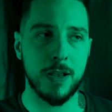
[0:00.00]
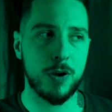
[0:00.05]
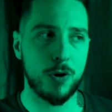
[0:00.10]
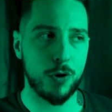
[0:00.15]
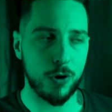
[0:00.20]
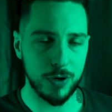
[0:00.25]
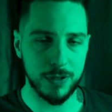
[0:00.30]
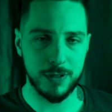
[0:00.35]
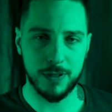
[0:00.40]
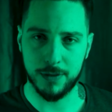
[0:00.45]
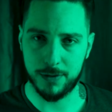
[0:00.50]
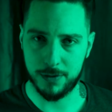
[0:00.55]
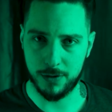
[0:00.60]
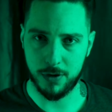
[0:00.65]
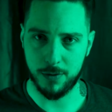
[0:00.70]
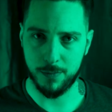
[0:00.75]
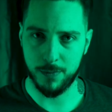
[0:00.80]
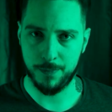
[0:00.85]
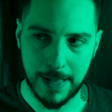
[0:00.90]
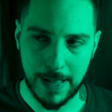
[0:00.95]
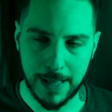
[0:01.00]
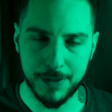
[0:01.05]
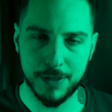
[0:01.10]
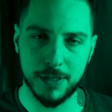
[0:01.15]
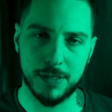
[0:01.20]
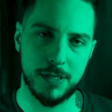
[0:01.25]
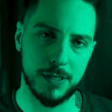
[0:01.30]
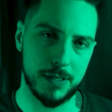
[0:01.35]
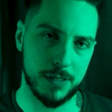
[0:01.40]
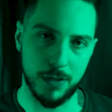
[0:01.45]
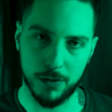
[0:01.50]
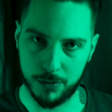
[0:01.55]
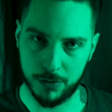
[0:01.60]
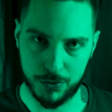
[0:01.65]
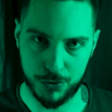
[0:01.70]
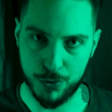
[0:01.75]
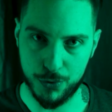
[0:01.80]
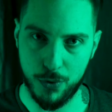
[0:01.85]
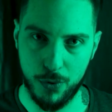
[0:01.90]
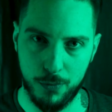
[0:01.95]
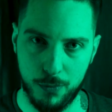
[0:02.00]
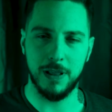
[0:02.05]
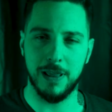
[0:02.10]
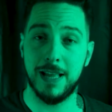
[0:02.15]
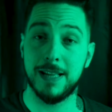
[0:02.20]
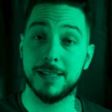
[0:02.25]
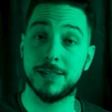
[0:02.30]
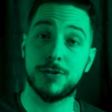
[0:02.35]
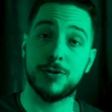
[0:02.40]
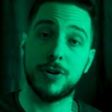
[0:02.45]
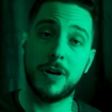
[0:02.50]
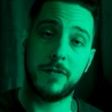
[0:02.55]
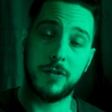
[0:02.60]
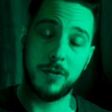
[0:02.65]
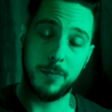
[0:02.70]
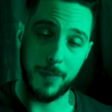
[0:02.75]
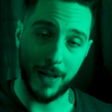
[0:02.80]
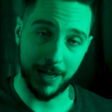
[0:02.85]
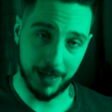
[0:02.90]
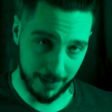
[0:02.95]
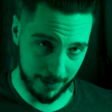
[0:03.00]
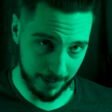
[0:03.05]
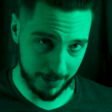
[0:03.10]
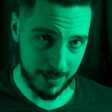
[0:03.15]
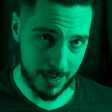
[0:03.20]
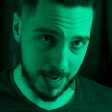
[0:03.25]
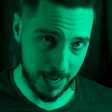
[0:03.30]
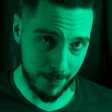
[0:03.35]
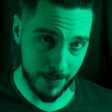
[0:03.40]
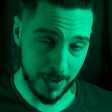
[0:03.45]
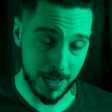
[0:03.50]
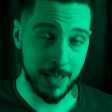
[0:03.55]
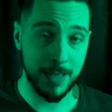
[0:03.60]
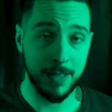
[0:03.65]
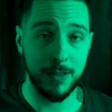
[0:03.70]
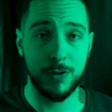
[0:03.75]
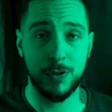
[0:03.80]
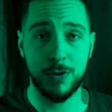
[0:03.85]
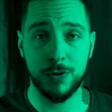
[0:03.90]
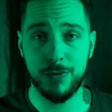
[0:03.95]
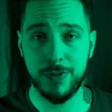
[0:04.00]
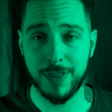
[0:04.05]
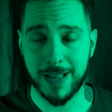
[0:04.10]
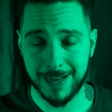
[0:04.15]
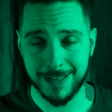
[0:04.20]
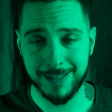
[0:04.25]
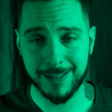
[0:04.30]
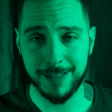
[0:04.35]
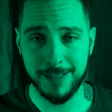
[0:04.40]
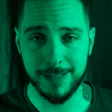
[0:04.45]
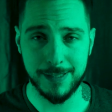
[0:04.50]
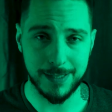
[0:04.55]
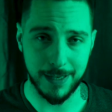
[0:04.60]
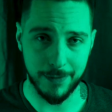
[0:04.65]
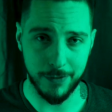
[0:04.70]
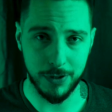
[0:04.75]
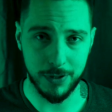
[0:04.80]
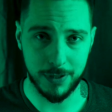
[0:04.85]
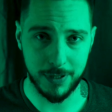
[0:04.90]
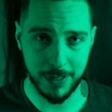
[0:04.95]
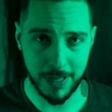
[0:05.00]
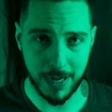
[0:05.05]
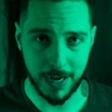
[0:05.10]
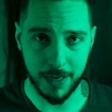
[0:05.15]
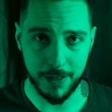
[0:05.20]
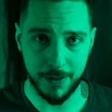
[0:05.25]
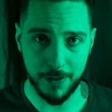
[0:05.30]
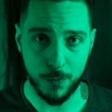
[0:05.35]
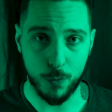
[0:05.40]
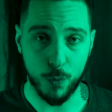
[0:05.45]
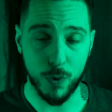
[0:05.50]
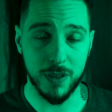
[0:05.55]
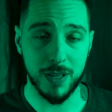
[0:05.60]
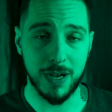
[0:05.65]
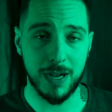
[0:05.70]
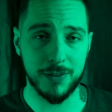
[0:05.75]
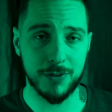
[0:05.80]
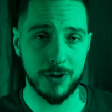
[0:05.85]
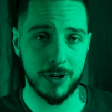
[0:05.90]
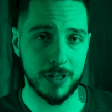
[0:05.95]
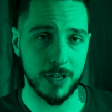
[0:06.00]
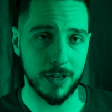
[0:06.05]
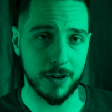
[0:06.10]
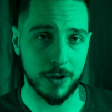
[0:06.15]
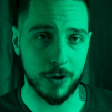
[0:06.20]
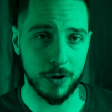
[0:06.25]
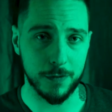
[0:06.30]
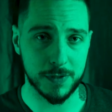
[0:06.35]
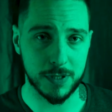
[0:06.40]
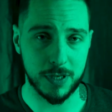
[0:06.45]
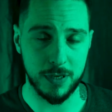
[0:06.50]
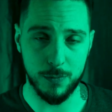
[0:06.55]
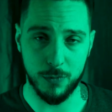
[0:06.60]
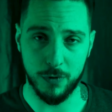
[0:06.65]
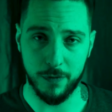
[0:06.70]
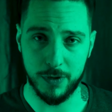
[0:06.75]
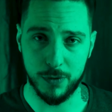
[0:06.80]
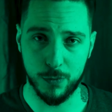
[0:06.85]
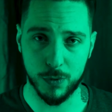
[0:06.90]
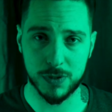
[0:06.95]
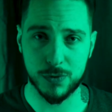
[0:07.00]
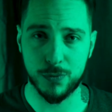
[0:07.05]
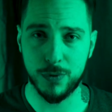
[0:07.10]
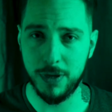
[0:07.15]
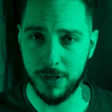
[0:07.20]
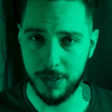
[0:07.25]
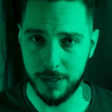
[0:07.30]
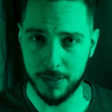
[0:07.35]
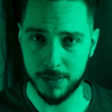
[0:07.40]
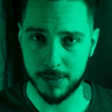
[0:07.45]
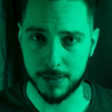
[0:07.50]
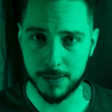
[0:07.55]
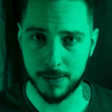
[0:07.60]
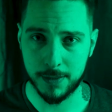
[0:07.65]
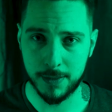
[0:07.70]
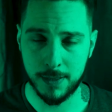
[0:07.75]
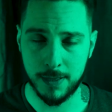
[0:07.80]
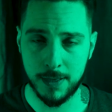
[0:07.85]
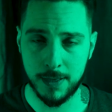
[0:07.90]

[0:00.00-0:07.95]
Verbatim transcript: coined the term, and this is not true. Let's travel back in time to 1979, when Andrei Tarkovsky movie was released.